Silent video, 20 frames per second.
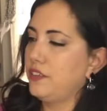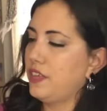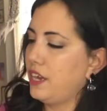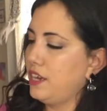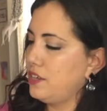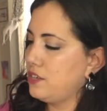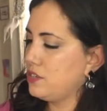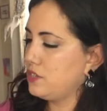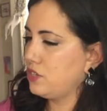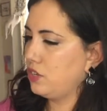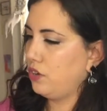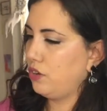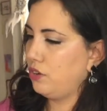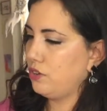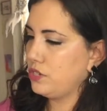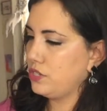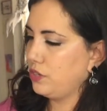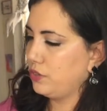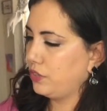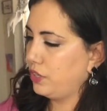That is so,
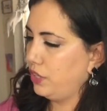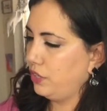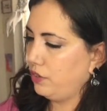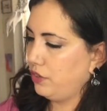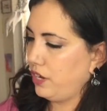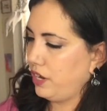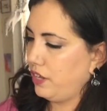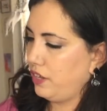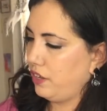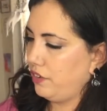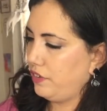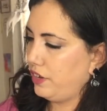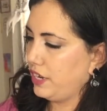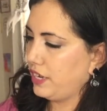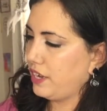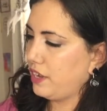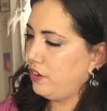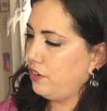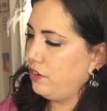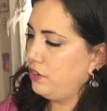so cute. I love it. It
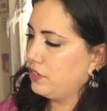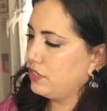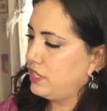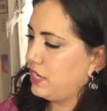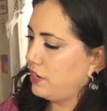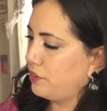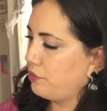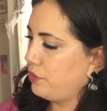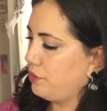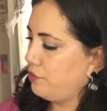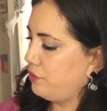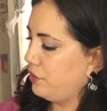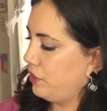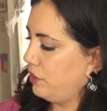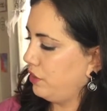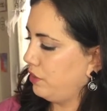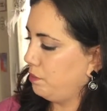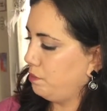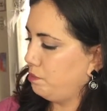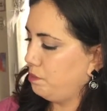kind of looks like
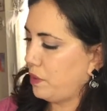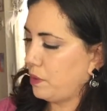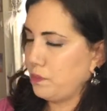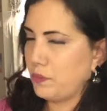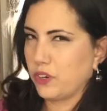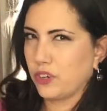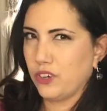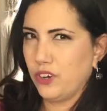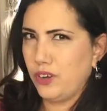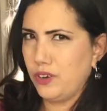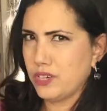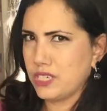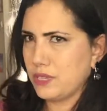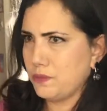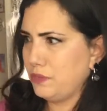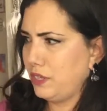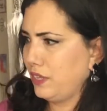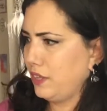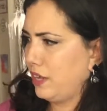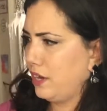Rifle Paper Co or
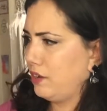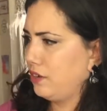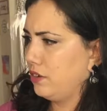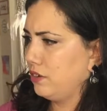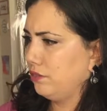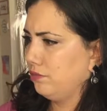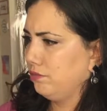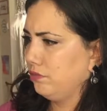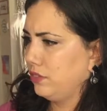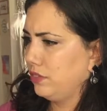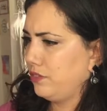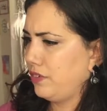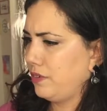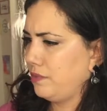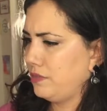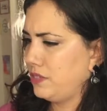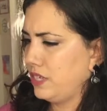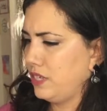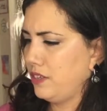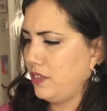something like that. I don't know
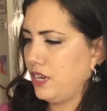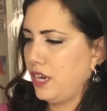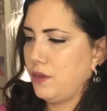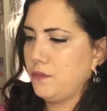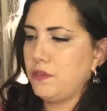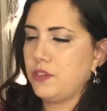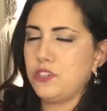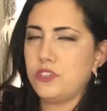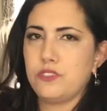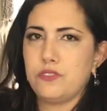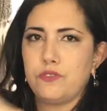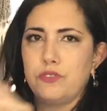I'm saying the name. I just